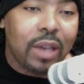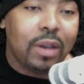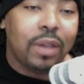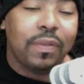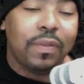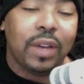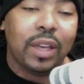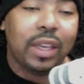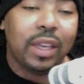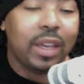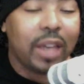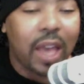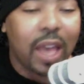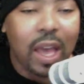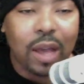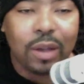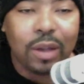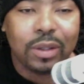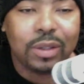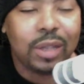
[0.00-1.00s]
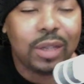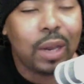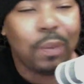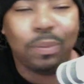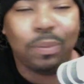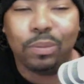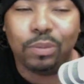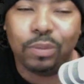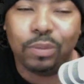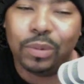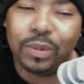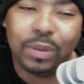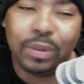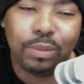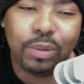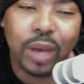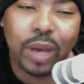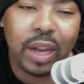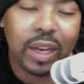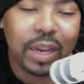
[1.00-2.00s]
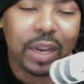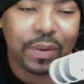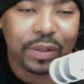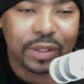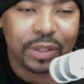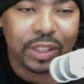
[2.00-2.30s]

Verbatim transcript: If I get a house, I would probably never